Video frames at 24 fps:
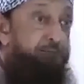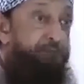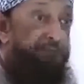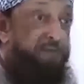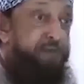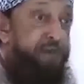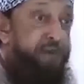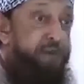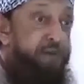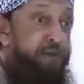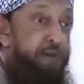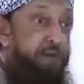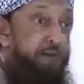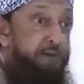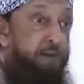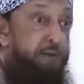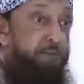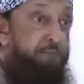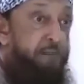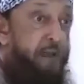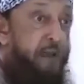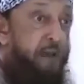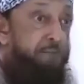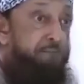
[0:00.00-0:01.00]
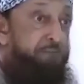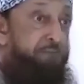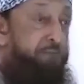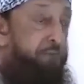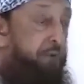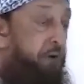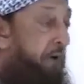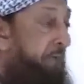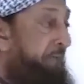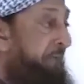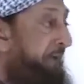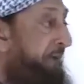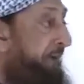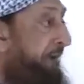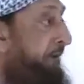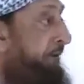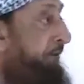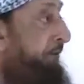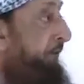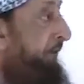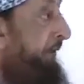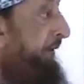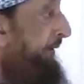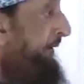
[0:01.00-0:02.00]
of Sindh and absorb it
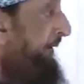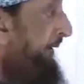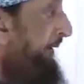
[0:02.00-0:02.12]
into